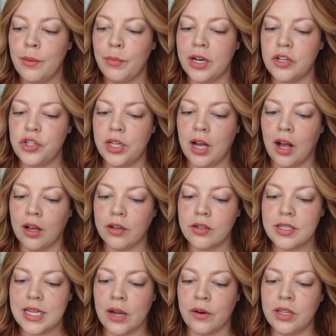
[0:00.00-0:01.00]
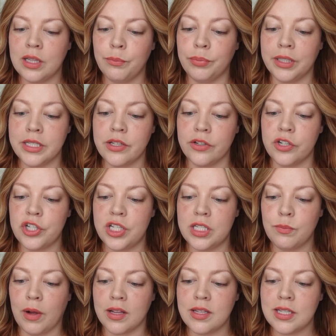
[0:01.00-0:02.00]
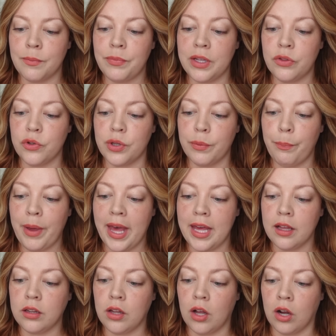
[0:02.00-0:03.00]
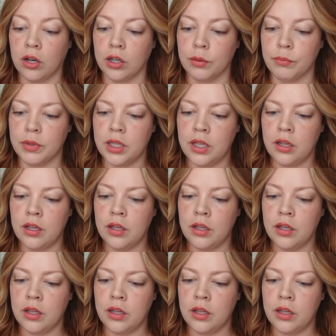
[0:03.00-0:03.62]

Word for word: But as she hunkers down in the blizzard, she spots something through the pale arm.